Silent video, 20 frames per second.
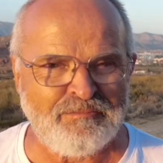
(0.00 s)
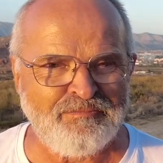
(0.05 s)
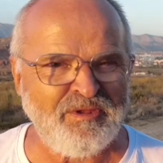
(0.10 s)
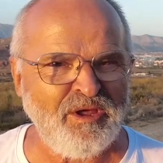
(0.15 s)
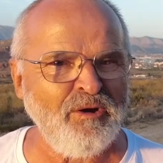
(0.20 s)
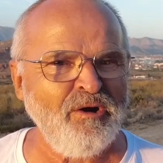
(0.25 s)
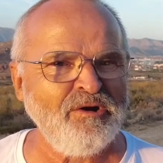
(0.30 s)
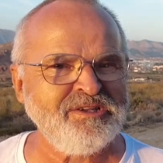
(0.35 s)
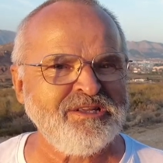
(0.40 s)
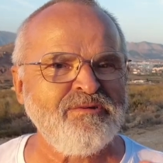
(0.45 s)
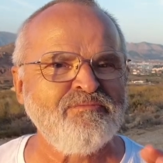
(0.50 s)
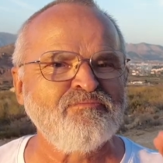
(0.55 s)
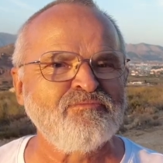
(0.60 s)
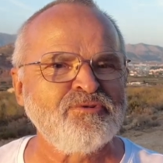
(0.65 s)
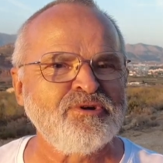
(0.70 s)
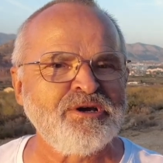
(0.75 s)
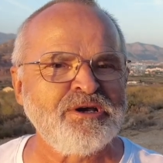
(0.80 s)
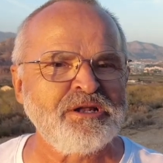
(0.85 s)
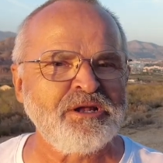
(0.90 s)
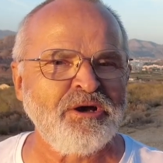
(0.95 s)
Now I didn't
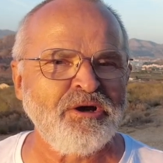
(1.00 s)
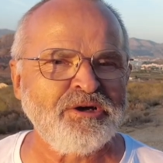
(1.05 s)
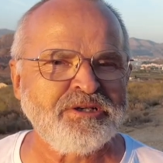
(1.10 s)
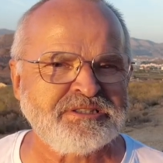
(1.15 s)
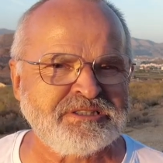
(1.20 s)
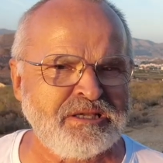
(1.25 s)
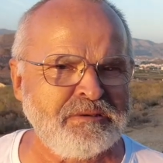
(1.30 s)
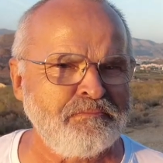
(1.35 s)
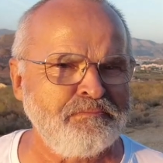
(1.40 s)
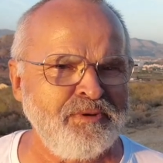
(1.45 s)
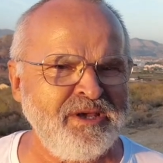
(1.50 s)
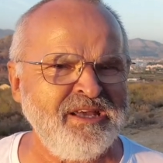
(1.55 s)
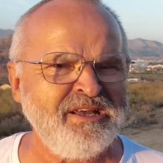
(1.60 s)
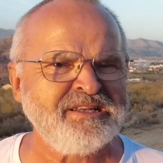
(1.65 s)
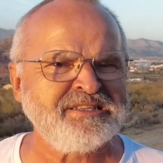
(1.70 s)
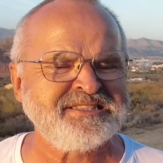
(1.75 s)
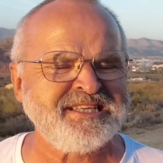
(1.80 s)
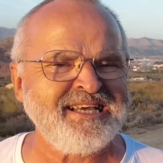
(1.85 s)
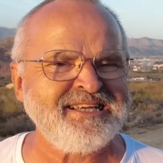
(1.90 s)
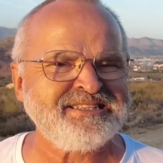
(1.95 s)
realise that
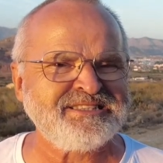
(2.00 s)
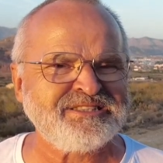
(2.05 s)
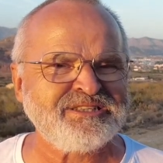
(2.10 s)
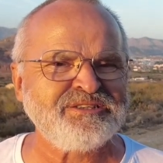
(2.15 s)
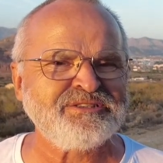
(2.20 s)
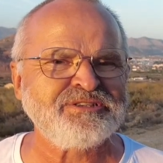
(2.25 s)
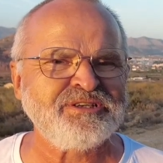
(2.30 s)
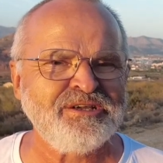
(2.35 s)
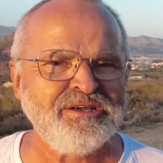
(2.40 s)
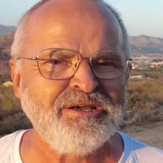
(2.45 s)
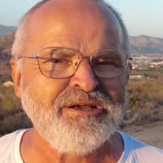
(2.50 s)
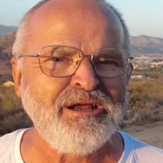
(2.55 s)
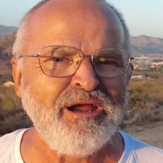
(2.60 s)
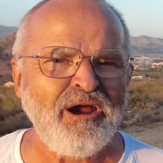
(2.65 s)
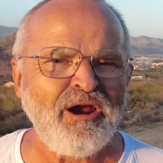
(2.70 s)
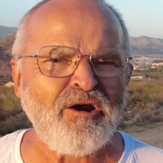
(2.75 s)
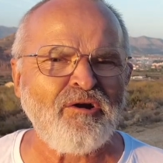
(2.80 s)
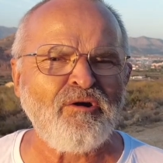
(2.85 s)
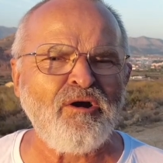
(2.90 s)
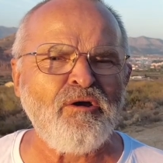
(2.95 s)
beta testers
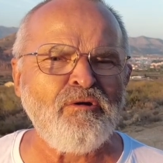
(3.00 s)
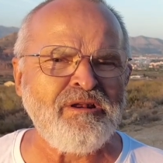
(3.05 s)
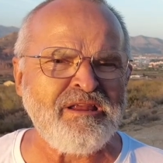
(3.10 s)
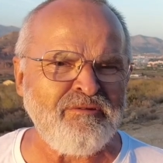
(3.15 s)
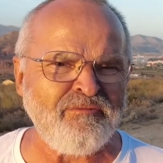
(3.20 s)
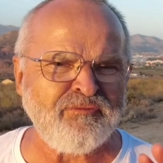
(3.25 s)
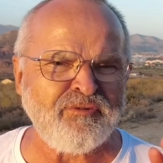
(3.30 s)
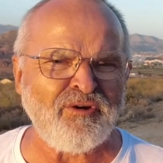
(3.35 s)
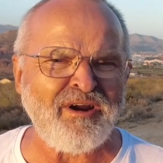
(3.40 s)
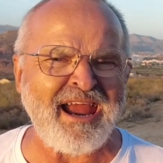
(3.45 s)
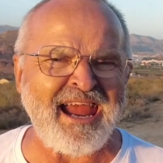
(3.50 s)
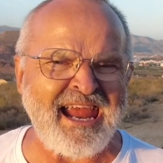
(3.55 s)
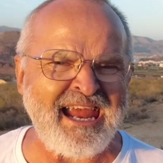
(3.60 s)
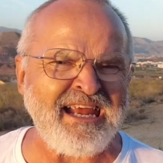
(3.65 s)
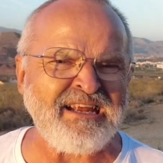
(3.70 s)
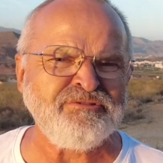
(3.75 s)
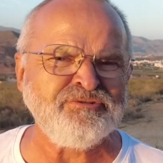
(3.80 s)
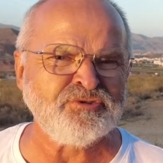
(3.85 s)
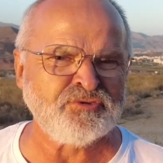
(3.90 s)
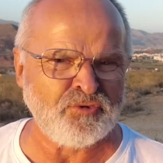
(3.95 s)
are only for
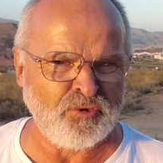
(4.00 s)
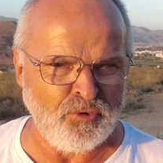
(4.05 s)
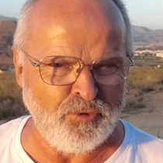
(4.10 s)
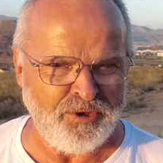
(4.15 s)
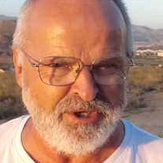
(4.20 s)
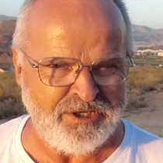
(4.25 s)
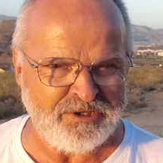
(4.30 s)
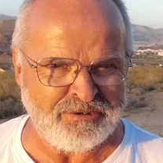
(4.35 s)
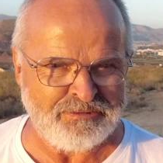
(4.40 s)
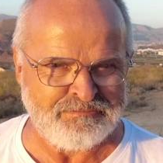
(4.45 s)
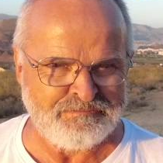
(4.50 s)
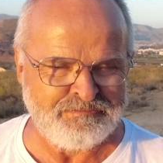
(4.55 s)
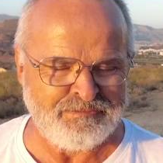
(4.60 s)
Android,